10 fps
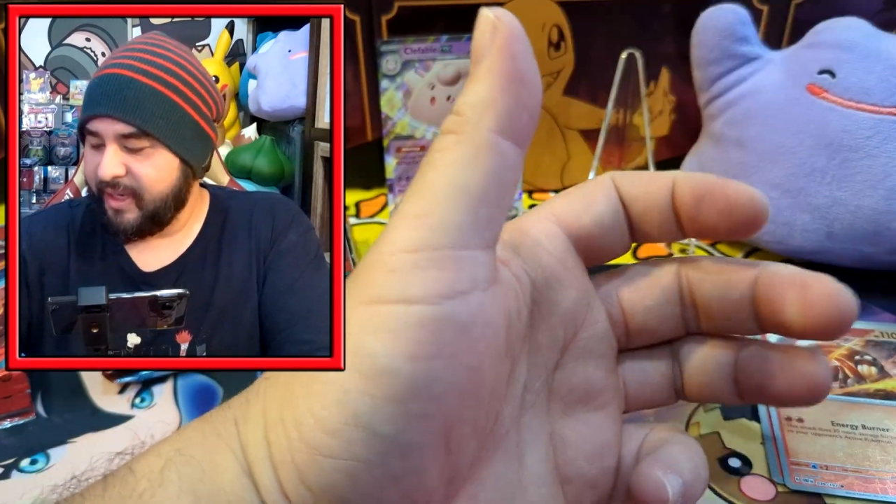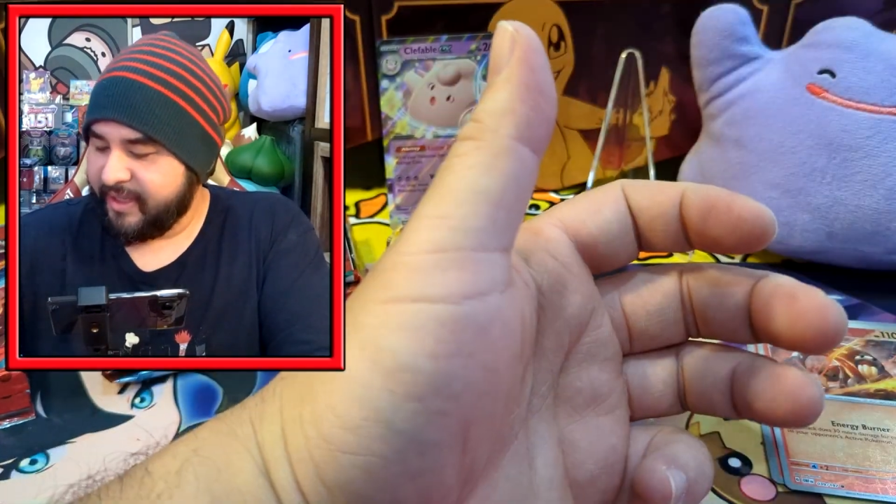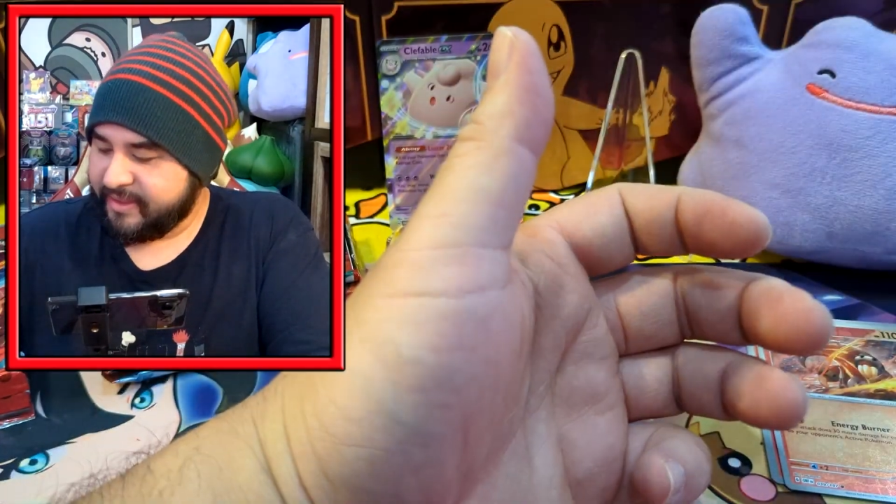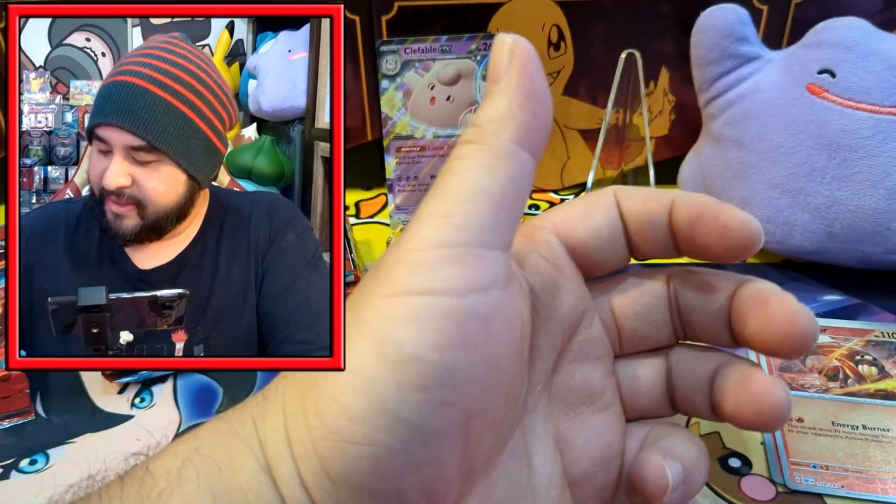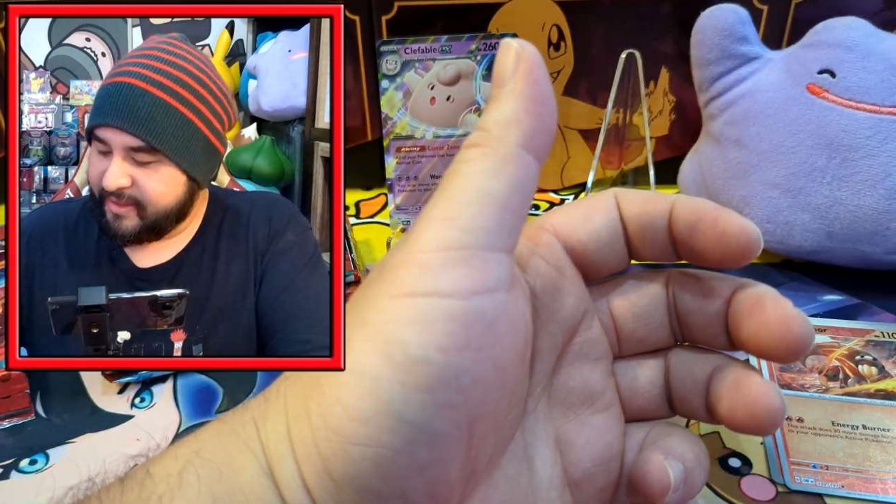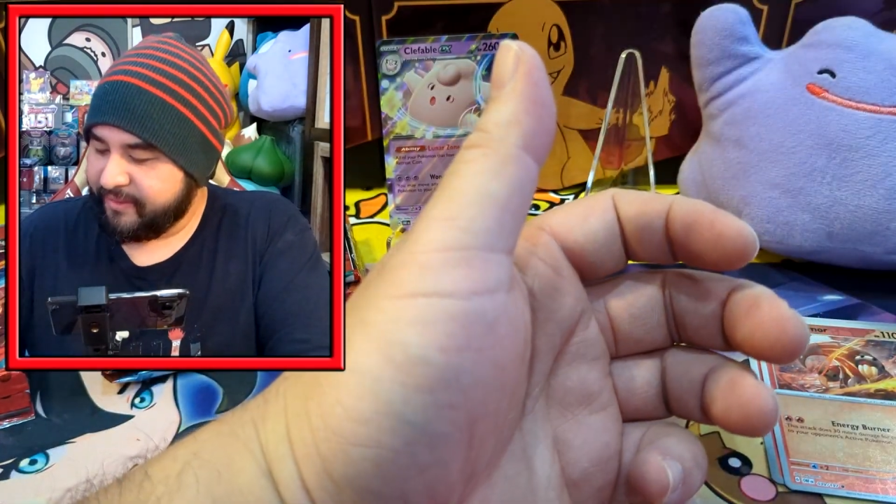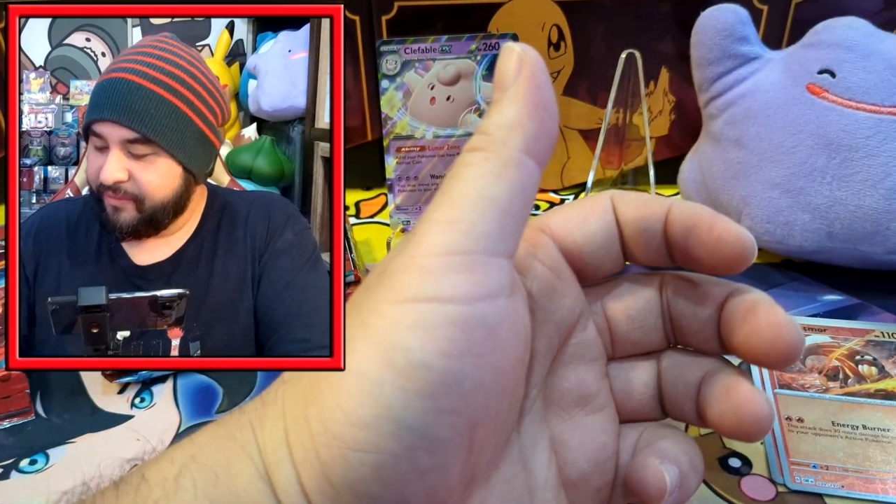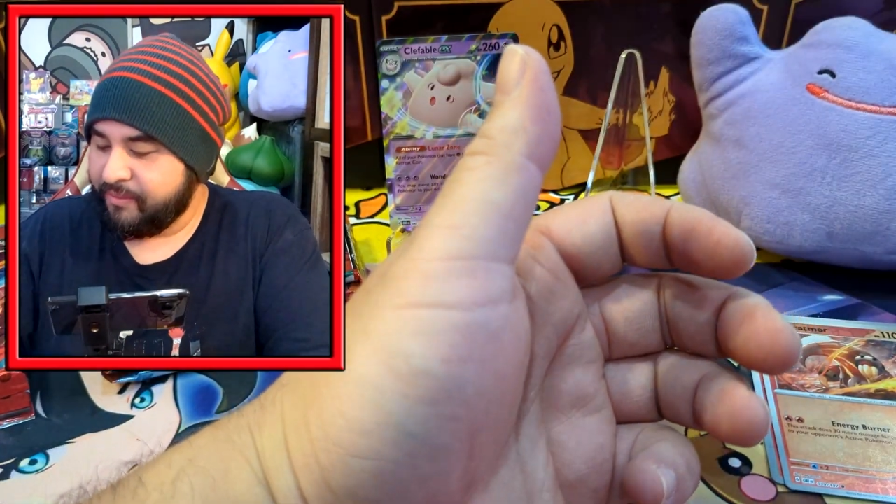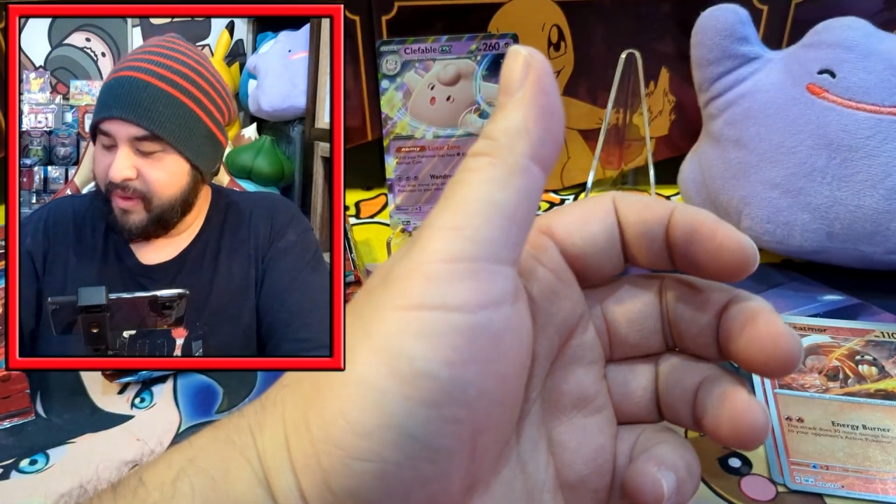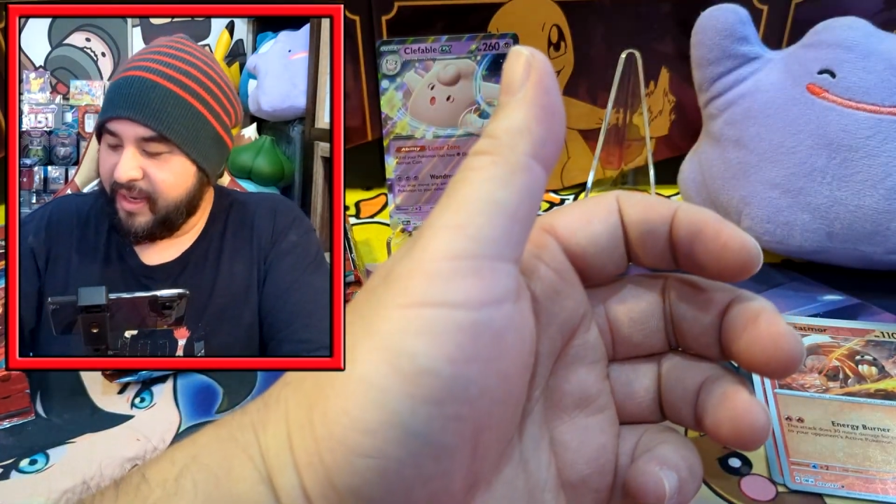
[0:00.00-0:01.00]
it's,
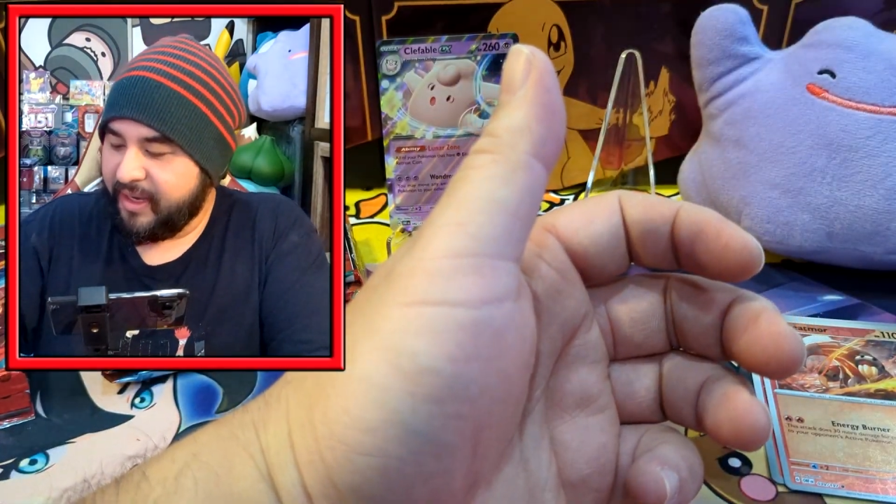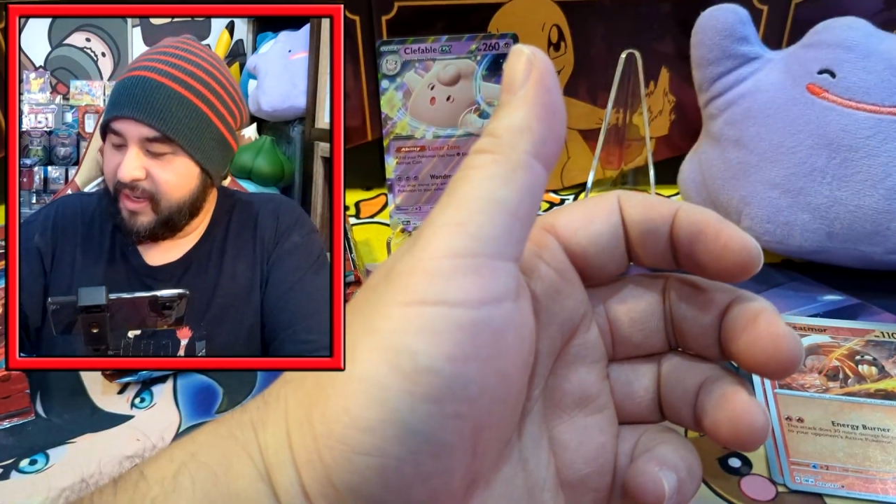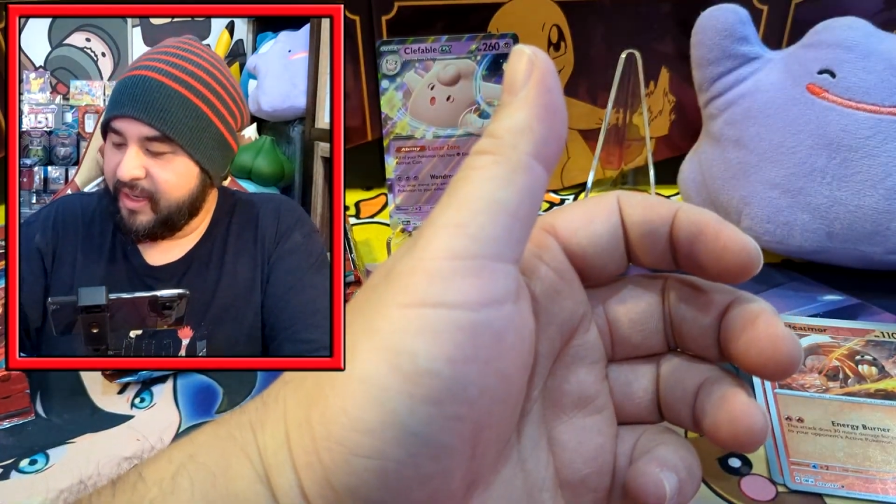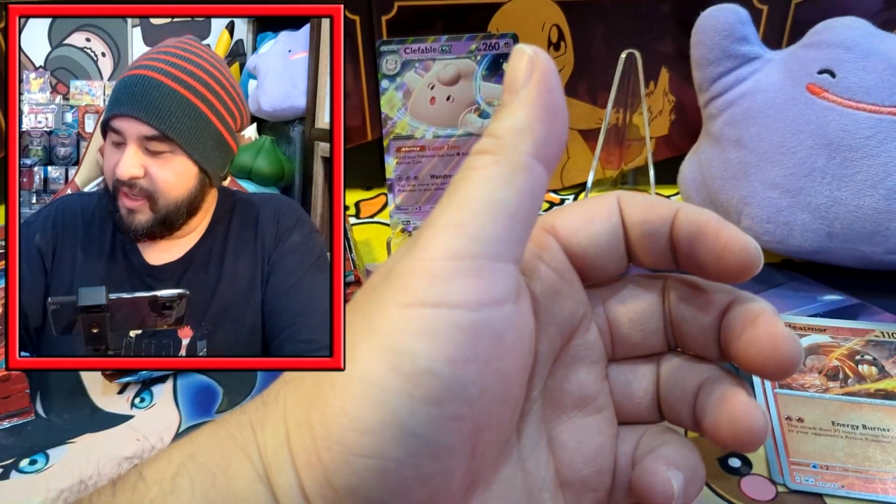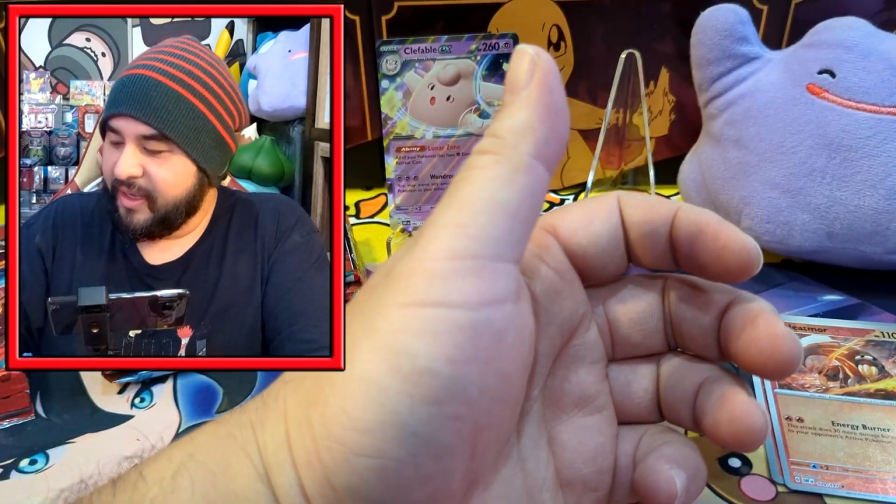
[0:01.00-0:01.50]
for me,